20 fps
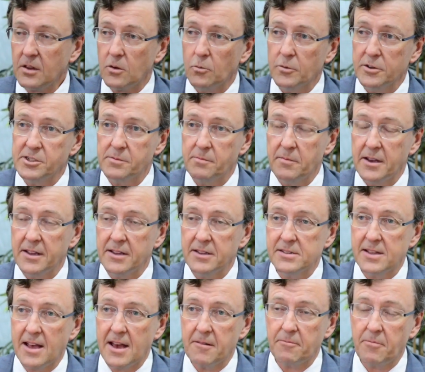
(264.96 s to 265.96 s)
Which
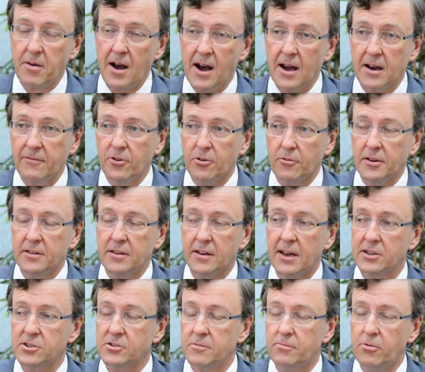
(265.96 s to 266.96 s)
means that part of your
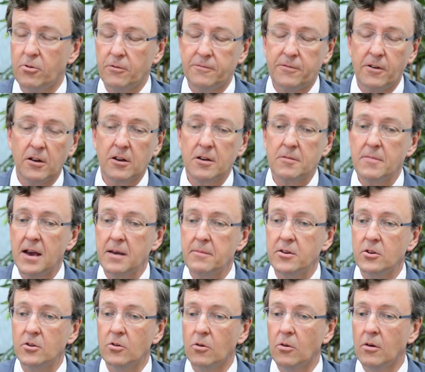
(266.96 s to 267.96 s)
international portfolio,
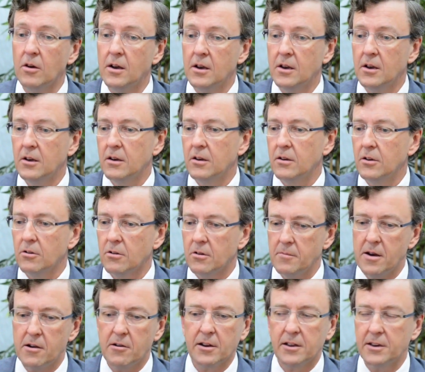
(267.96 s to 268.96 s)
maybe your
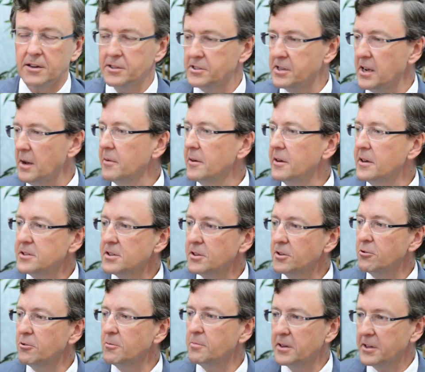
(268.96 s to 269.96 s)
American and Japanese
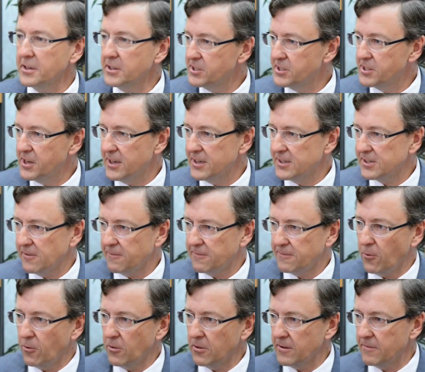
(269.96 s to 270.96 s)
and European shares have
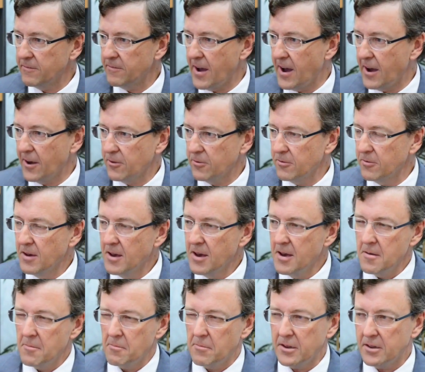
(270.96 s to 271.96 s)
fallen in value,
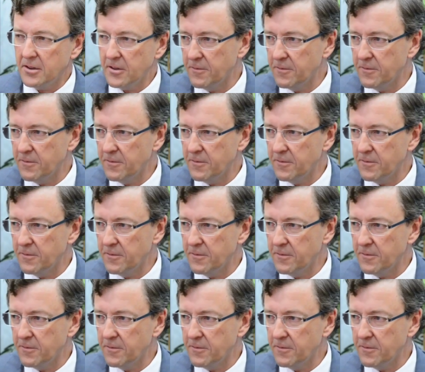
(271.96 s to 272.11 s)
but